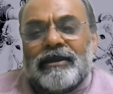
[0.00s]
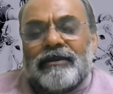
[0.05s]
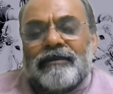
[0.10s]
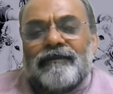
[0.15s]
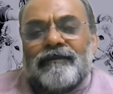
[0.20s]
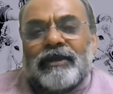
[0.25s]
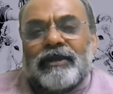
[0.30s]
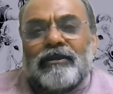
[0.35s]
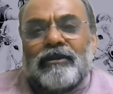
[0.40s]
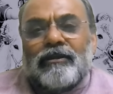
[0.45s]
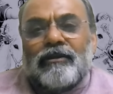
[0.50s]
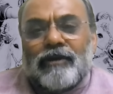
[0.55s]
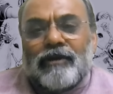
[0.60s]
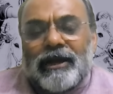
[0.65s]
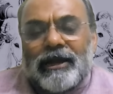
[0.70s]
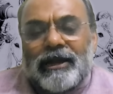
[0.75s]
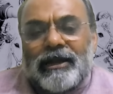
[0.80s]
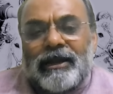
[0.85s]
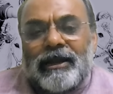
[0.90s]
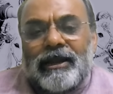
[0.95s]
When you look
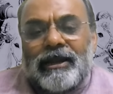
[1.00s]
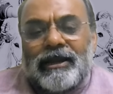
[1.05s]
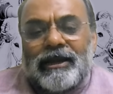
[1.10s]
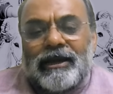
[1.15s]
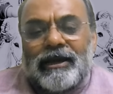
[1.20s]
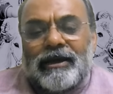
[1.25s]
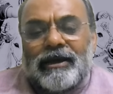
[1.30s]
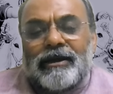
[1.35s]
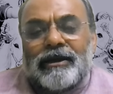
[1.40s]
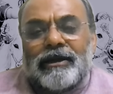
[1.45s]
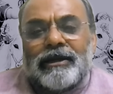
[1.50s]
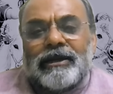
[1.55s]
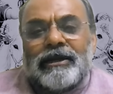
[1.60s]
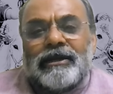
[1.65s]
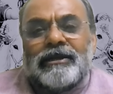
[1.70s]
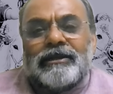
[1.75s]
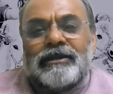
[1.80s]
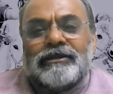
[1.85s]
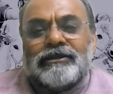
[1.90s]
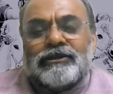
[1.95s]
at data,
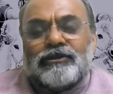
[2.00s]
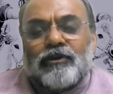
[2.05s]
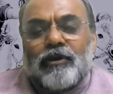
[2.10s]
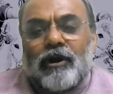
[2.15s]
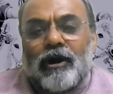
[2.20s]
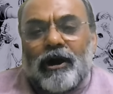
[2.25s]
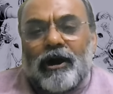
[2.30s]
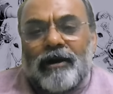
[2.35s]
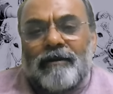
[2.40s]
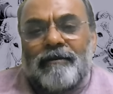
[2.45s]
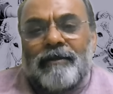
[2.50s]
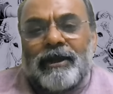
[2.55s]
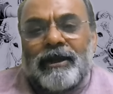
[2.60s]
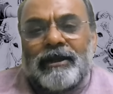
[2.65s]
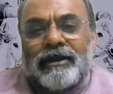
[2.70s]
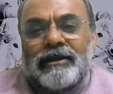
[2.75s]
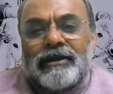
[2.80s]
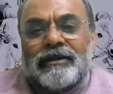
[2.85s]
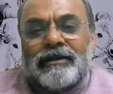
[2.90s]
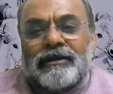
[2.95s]
it is to
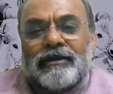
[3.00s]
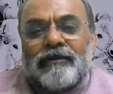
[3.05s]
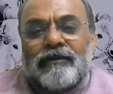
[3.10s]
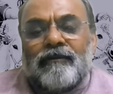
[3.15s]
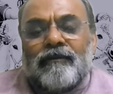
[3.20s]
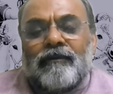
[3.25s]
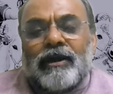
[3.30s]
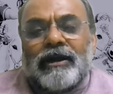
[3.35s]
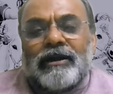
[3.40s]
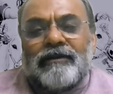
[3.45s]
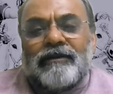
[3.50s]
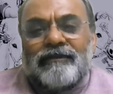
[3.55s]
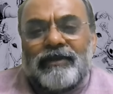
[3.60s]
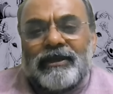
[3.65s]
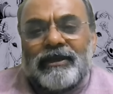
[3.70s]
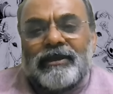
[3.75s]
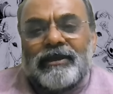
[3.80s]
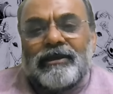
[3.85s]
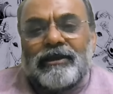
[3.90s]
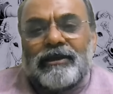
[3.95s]
augment what
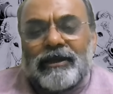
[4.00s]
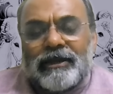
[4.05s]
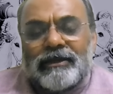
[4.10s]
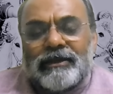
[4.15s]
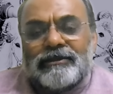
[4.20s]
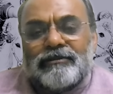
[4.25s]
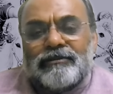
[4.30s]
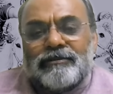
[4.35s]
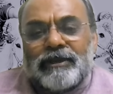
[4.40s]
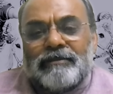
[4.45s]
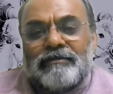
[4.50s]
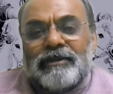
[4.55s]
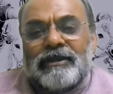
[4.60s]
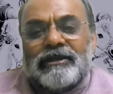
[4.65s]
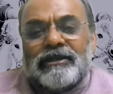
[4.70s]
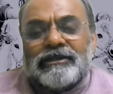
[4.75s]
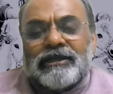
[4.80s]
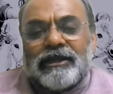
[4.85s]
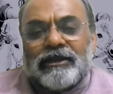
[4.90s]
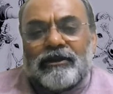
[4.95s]
we as human
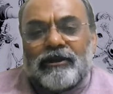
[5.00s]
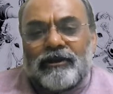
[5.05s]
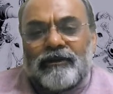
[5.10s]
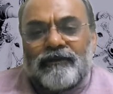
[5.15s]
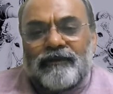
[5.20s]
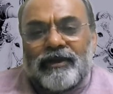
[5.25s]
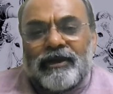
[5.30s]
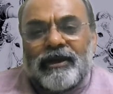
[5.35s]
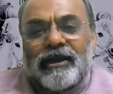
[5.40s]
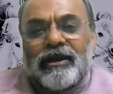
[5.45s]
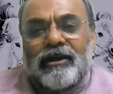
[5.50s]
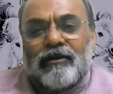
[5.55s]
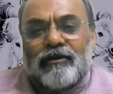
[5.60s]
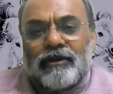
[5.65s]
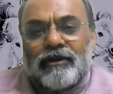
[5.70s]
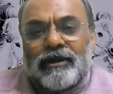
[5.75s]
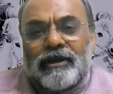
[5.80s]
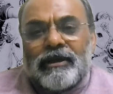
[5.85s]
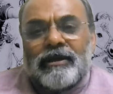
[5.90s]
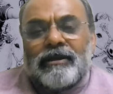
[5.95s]
beings cannot figure
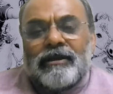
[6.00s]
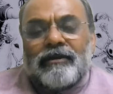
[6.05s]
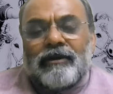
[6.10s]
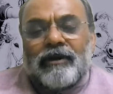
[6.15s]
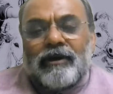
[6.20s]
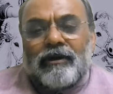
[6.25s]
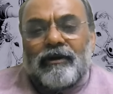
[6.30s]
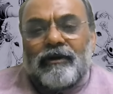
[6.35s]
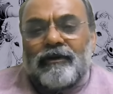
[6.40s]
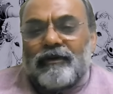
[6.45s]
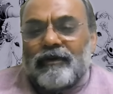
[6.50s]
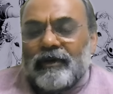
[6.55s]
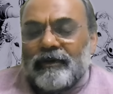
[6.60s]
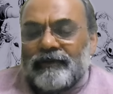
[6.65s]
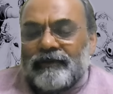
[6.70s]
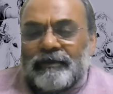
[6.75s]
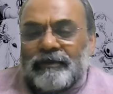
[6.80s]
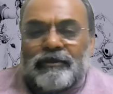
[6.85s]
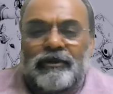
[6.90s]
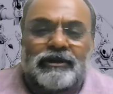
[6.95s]
out uh, of
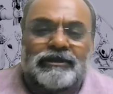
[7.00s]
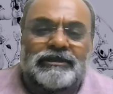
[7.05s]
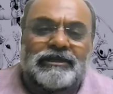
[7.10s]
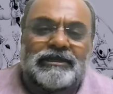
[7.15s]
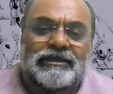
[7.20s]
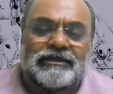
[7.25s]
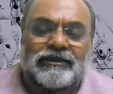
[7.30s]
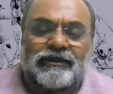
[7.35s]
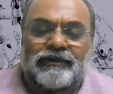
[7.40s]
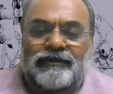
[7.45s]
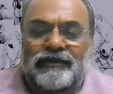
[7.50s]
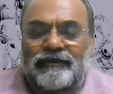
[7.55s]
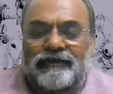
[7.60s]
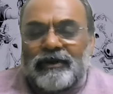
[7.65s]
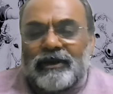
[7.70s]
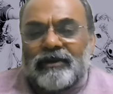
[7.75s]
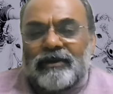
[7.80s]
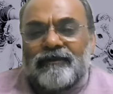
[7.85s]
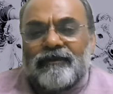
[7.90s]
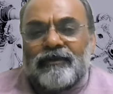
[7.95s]
a process of a
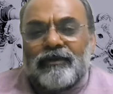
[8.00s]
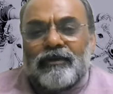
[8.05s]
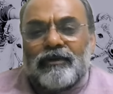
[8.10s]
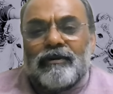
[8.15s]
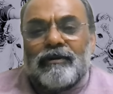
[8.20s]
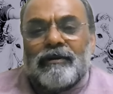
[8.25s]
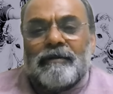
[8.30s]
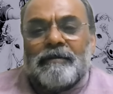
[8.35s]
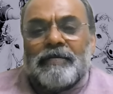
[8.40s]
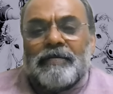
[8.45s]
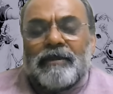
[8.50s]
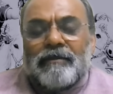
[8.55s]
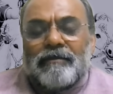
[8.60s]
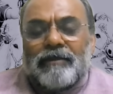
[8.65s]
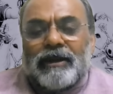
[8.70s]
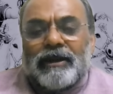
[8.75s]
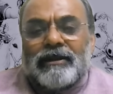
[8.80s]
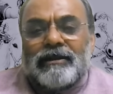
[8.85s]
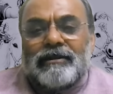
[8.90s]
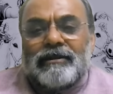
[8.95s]
workflow
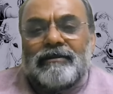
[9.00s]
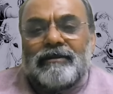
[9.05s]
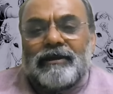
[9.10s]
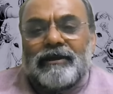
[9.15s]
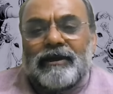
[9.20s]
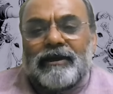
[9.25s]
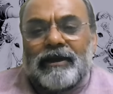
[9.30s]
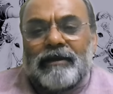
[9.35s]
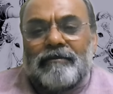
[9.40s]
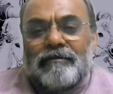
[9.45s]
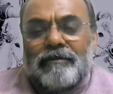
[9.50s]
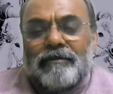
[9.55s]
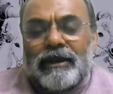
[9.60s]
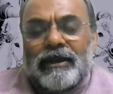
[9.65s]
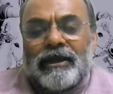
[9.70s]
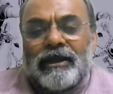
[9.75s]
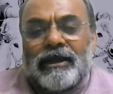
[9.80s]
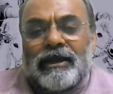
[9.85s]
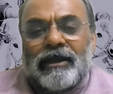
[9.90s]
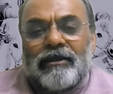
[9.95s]
but uh,
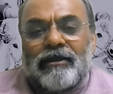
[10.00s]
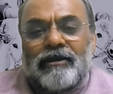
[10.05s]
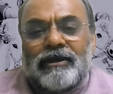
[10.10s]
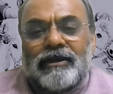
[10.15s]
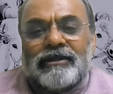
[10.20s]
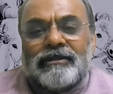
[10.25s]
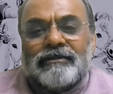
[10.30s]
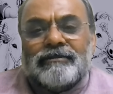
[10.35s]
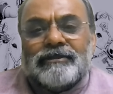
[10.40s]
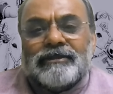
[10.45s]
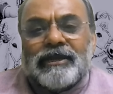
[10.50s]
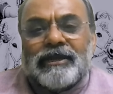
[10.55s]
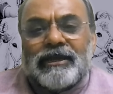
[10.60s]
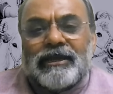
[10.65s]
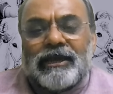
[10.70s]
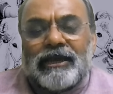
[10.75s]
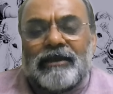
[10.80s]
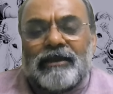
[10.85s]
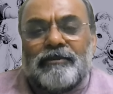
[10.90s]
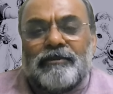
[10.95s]
building algorithms can
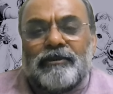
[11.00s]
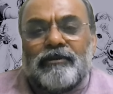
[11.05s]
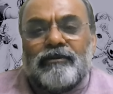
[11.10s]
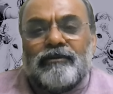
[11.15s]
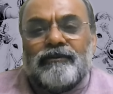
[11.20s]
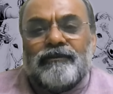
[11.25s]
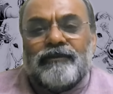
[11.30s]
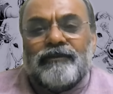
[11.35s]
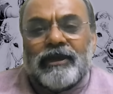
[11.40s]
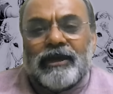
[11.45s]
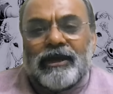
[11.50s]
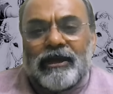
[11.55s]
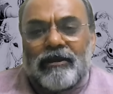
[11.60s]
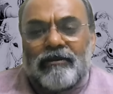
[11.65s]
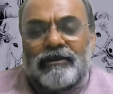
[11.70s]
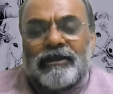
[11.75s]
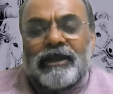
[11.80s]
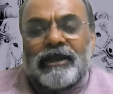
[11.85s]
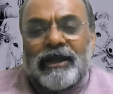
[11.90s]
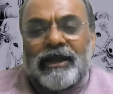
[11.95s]
help you figure
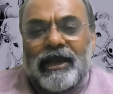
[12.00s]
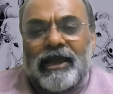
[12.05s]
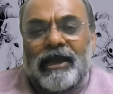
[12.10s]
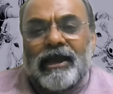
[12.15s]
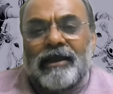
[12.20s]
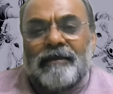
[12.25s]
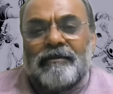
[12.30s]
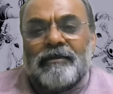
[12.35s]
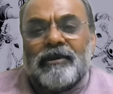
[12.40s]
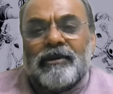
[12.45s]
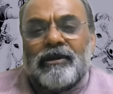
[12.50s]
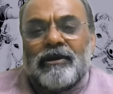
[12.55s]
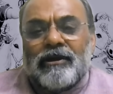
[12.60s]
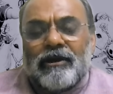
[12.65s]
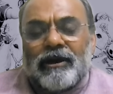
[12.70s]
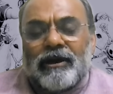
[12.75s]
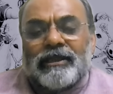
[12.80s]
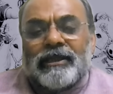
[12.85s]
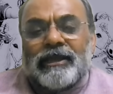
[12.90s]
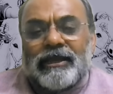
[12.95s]
out that gap
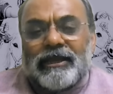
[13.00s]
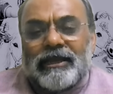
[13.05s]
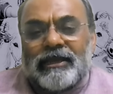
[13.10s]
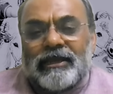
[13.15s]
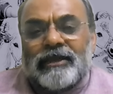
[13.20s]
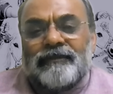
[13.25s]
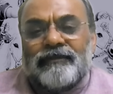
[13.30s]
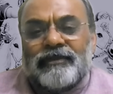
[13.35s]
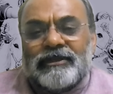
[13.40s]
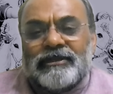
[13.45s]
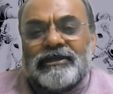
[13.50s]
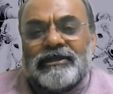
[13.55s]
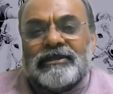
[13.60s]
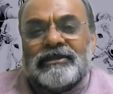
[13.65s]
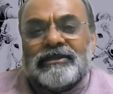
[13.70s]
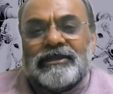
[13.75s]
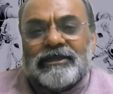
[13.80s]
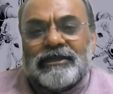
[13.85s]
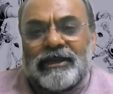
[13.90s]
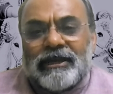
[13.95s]
or that
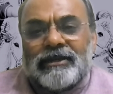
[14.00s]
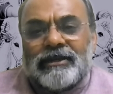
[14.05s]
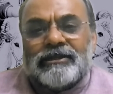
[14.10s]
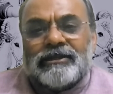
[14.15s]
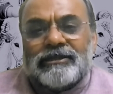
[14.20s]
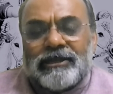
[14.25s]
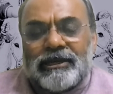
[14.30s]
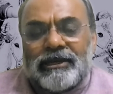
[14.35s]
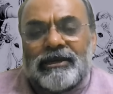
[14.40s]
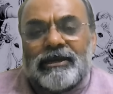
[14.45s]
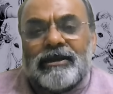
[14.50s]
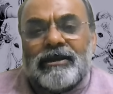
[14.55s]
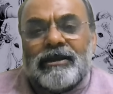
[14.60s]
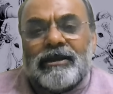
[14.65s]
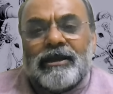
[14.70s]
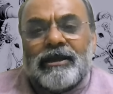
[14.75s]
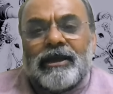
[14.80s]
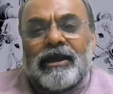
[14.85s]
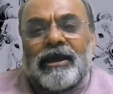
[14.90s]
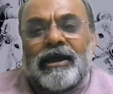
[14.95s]
inefficiency that is there
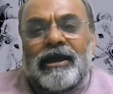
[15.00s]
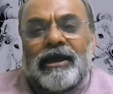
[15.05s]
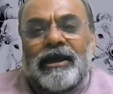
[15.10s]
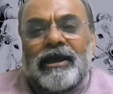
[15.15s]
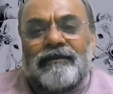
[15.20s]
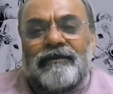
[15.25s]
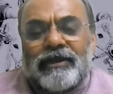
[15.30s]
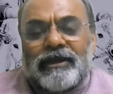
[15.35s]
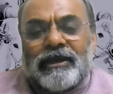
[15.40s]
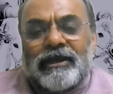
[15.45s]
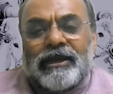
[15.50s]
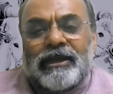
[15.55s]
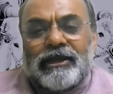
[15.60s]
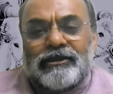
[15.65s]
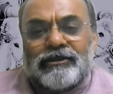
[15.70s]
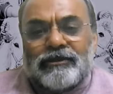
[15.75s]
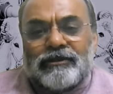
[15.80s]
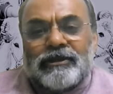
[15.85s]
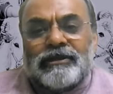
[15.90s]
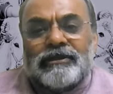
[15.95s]
and we can
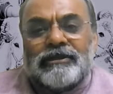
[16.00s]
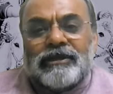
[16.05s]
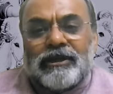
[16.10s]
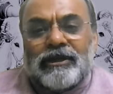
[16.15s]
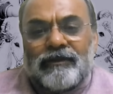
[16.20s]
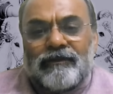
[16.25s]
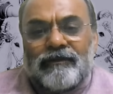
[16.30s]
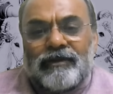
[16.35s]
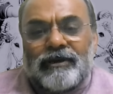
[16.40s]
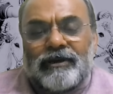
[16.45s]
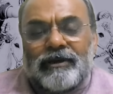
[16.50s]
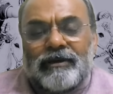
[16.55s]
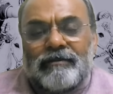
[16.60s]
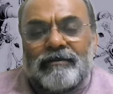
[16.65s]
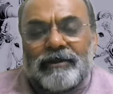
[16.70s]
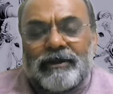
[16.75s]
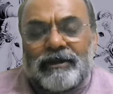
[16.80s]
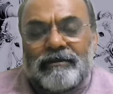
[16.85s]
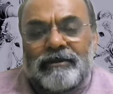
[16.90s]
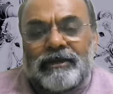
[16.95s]
actually convert, uh,
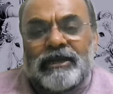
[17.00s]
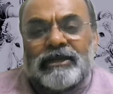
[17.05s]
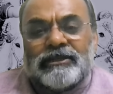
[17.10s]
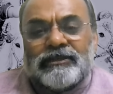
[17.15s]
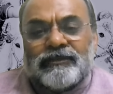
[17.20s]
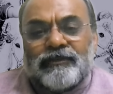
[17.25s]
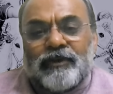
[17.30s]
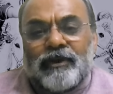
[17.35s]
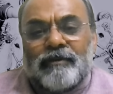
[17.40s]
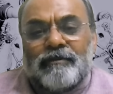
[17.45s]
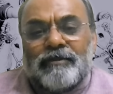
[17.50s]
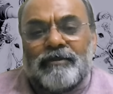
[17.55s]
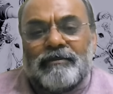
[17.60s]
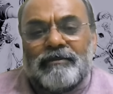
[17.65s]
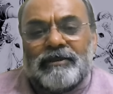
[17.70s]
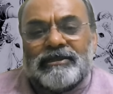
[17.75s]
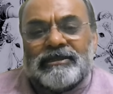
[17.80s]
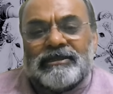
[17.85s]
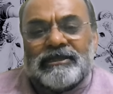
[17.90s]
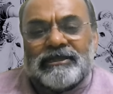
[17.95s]
transform the
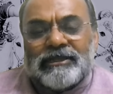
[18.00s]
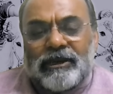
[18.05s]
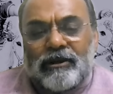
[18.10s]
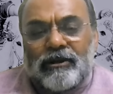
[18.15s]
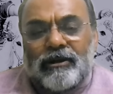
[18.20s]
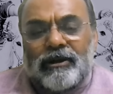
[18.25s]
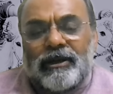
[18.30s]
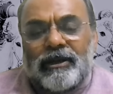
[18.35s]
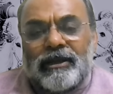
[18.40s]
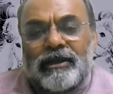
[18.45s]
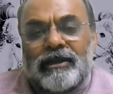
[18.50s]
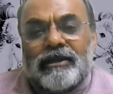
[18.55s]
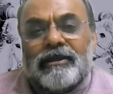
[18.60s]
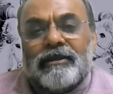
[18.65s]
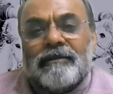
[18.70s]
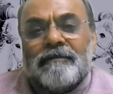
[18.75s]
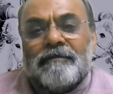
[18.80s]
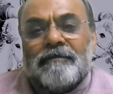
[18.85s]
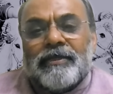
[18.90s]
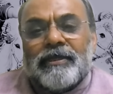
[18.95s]
business accordingly
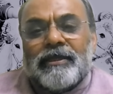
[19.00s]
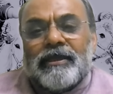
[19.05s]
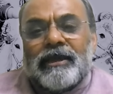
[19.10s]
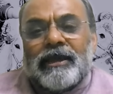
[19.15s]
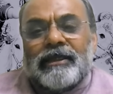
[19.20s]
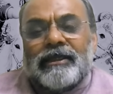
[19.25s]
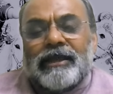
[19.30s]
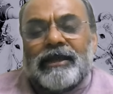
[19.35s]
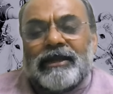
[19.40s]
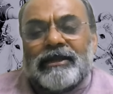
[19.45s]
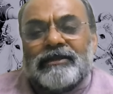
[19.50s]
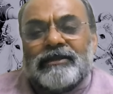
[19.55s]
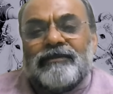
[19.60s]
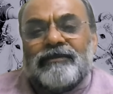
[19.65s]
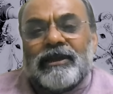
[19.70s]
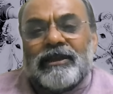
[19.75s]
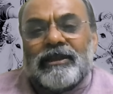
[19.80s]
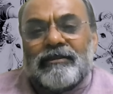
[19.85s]
and that is where the